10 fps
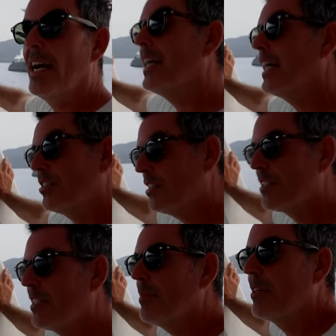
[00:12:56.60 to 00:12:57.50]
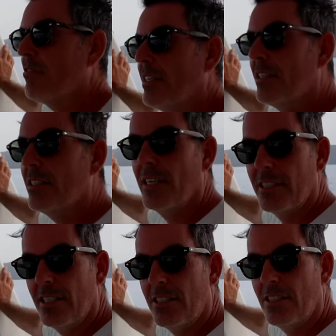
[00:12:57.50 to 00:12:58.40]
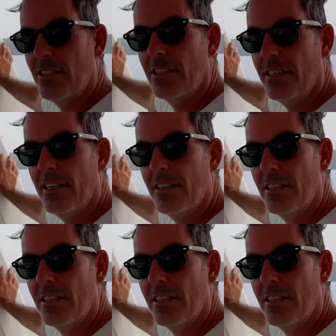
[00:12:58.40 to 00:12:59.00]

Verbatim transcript: And actually it's the same in Greek as it is in Turkey.